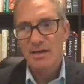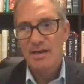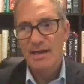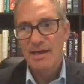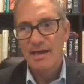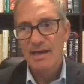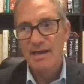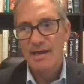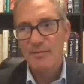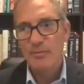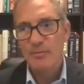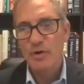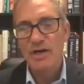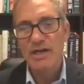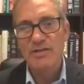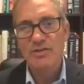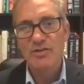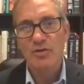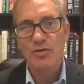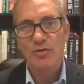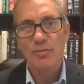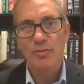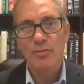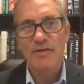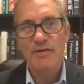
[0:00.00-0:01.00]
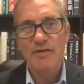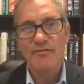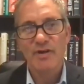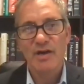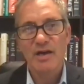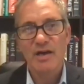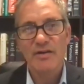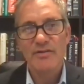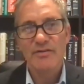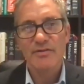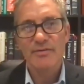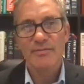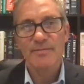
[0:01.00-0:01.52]
And when I told my
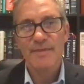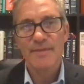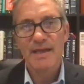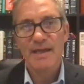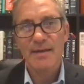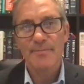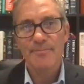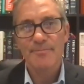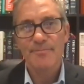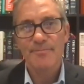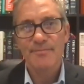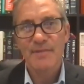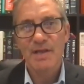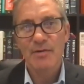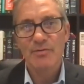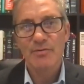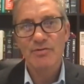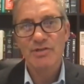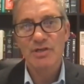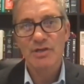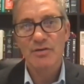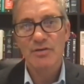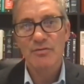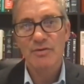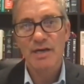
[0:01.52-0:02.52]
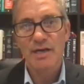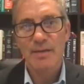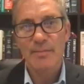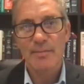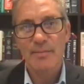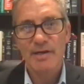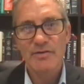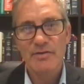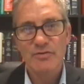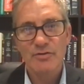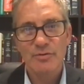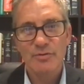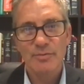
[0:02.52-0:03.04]
father that I was going to write
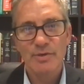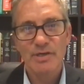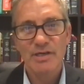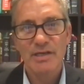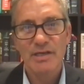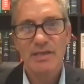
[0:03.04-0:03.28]
about Truman,